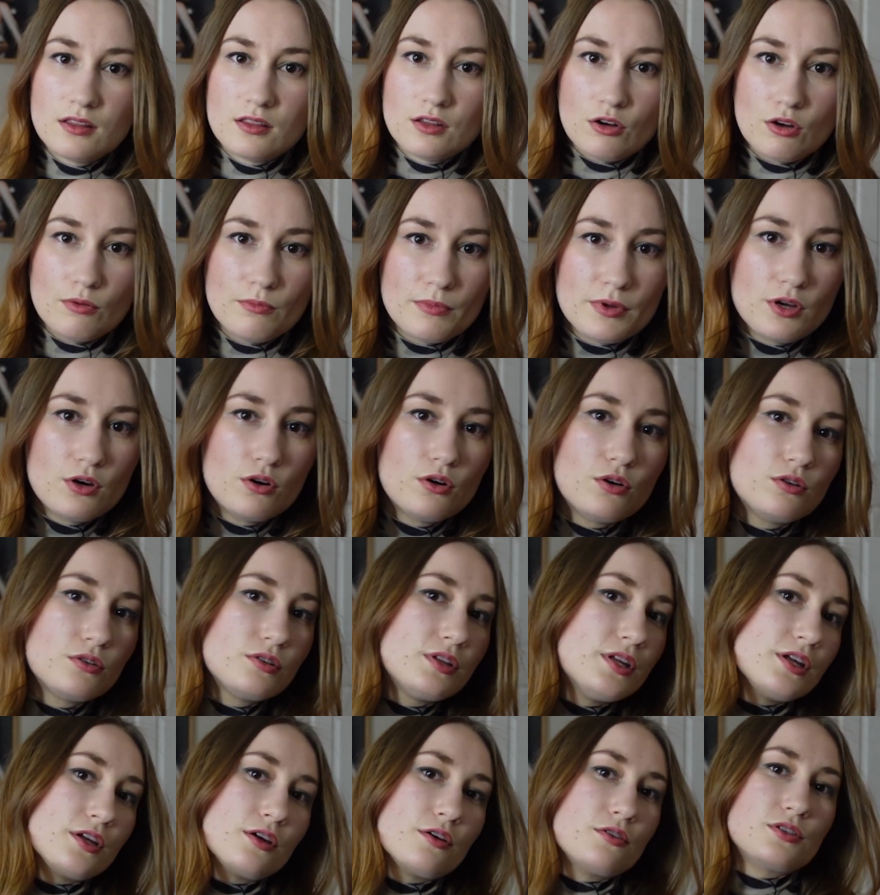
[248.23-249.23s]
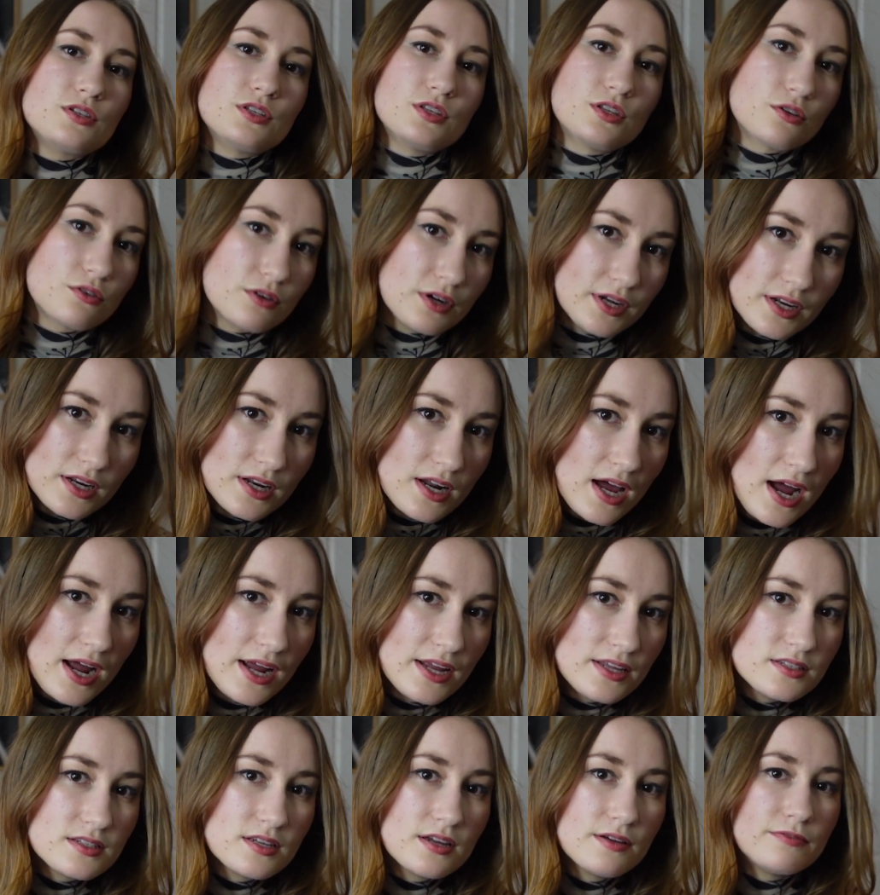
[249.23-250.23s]
Lo and behold, he goes to the Green
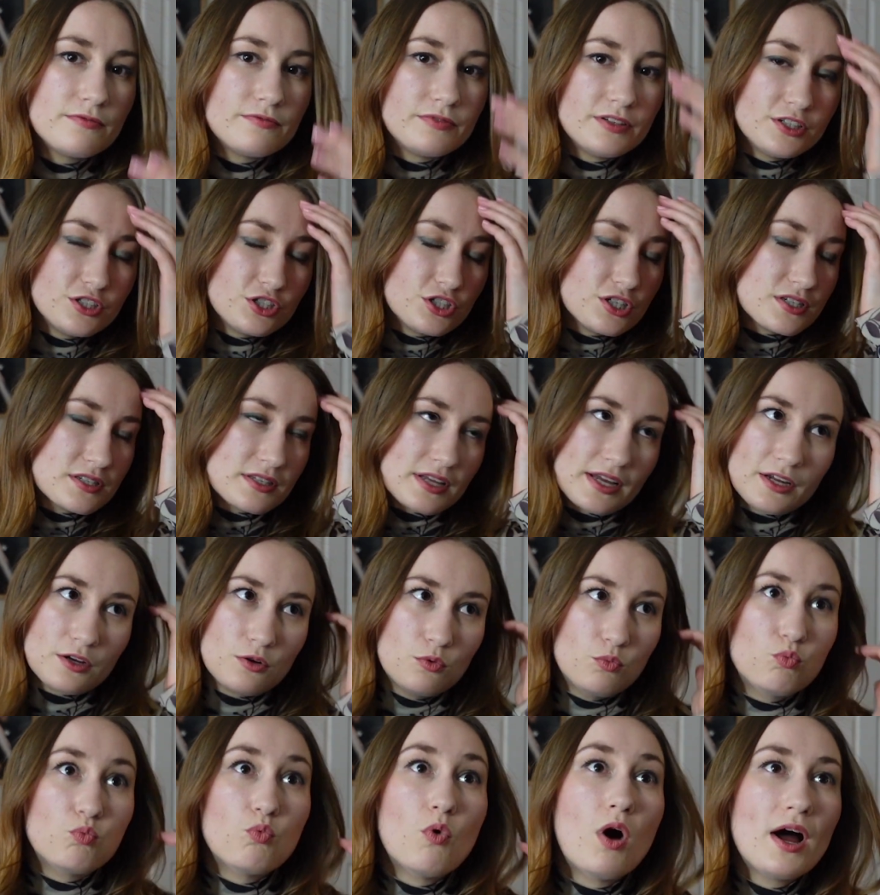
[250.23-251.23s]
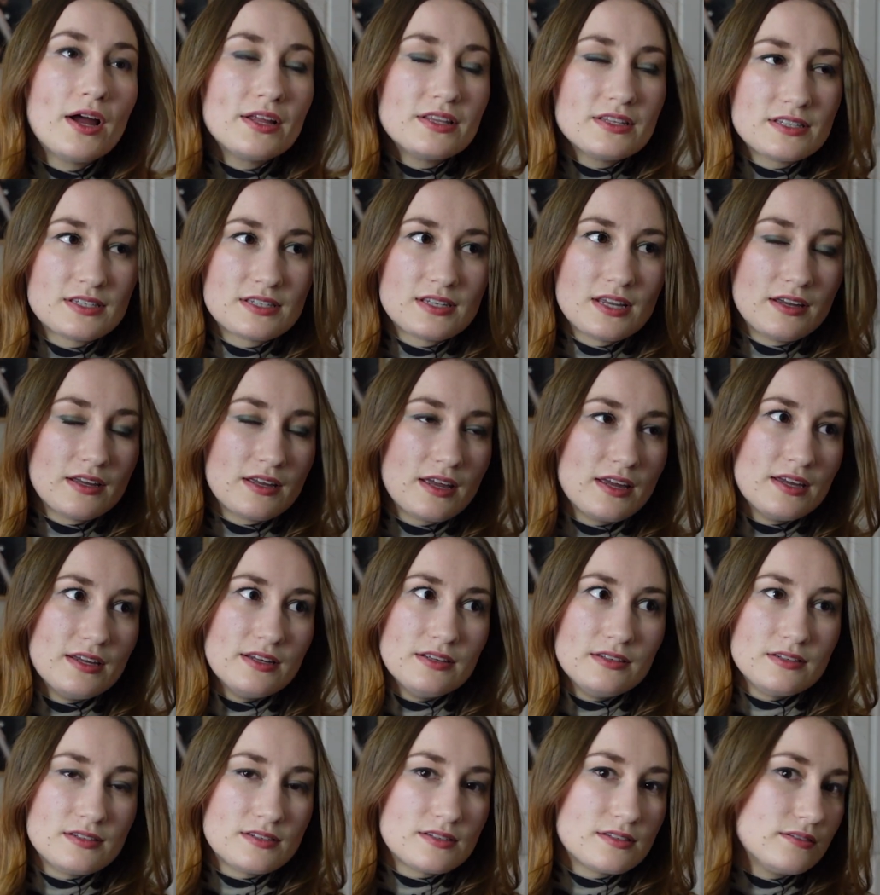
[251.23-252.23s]
Knight, flinches like once,
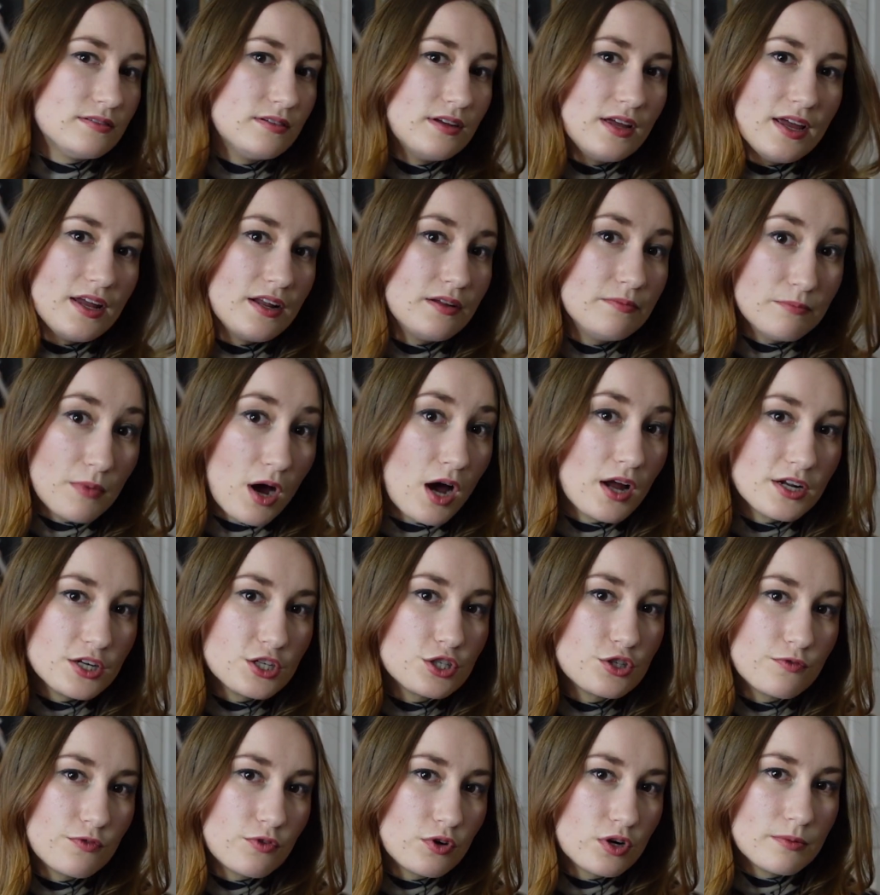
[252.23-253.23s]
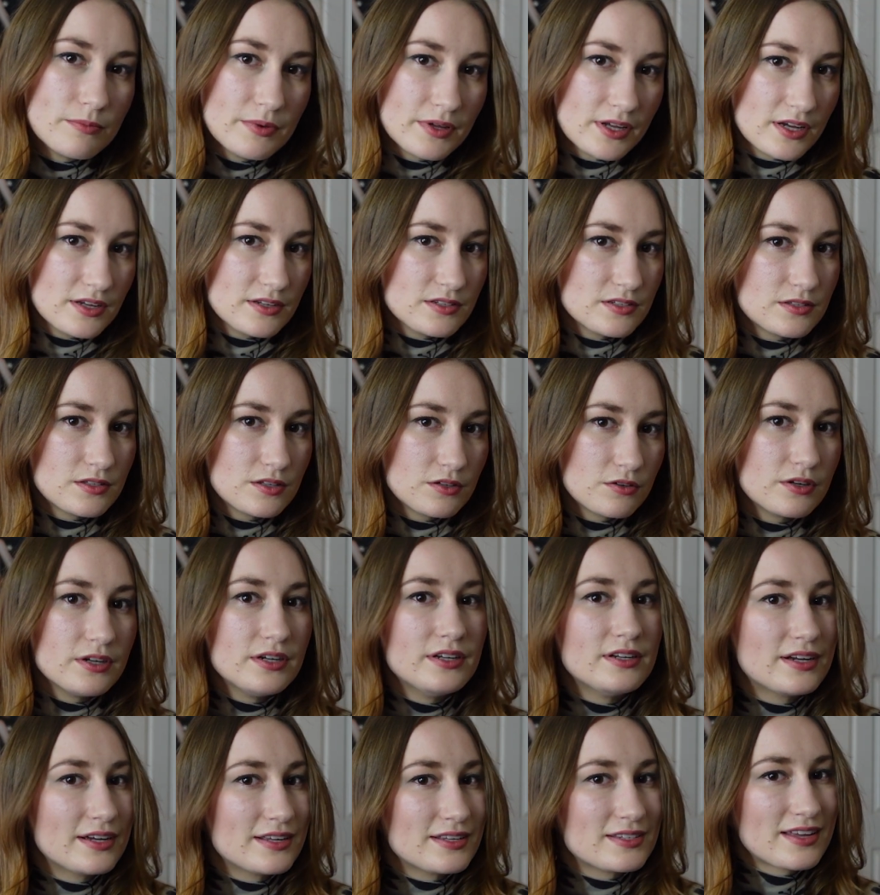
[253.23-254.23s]
and admonished for it because the
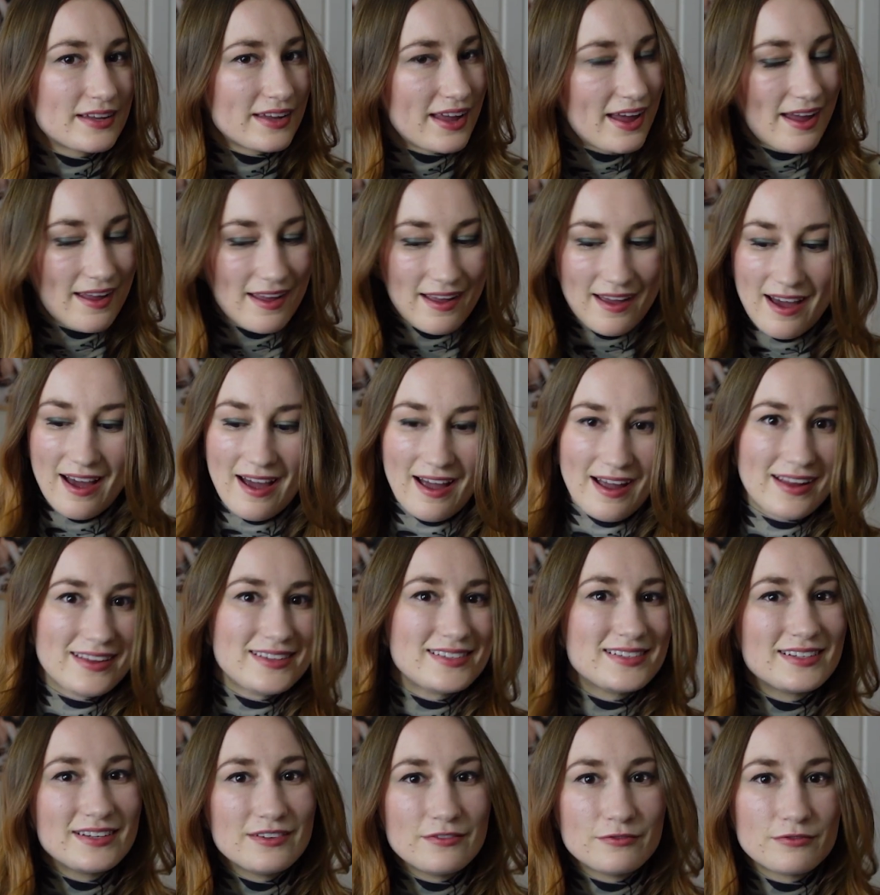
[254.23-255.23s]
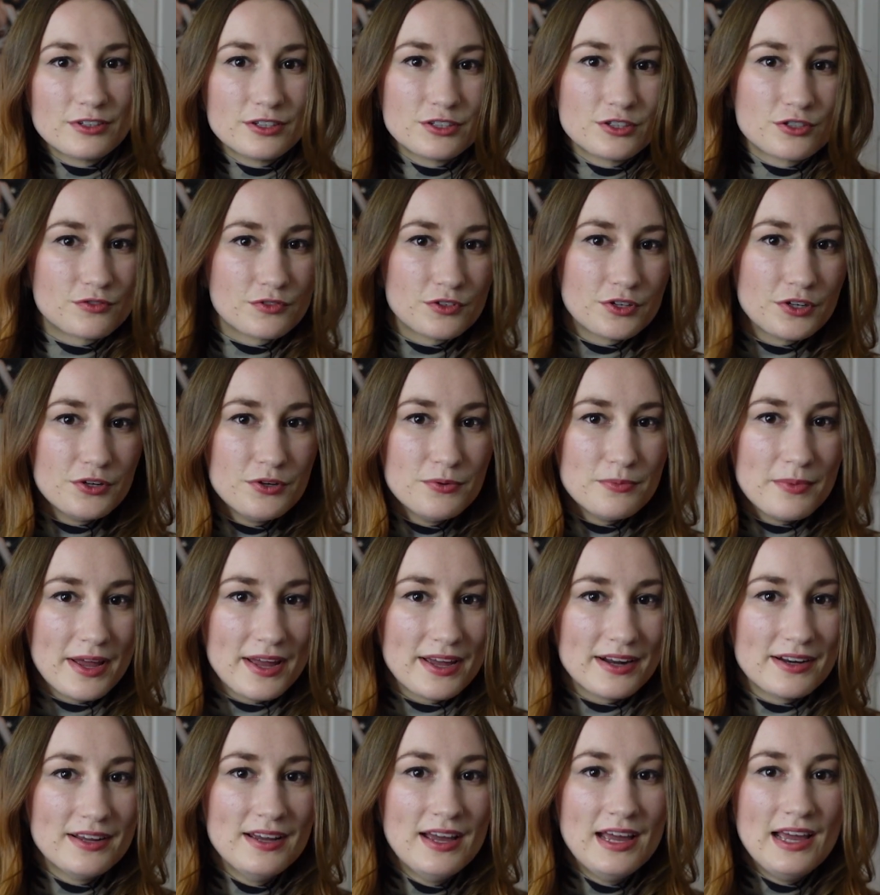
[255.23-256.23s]
Green Knight's like, hey, I didn't flinch for you,
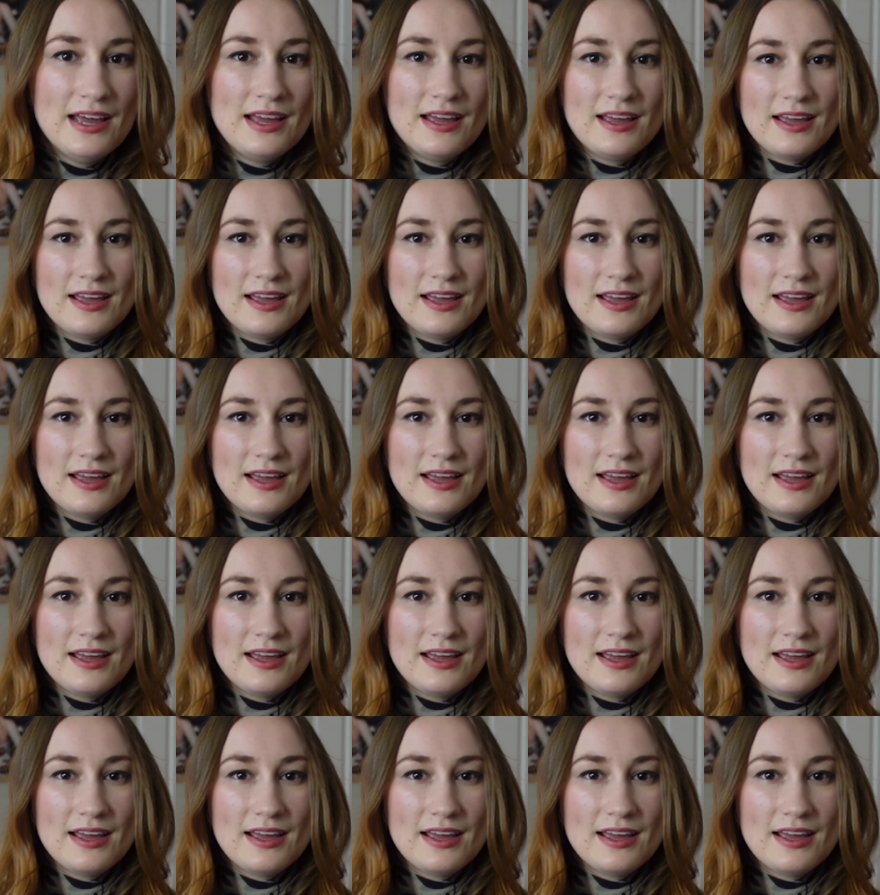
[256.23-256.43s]
man.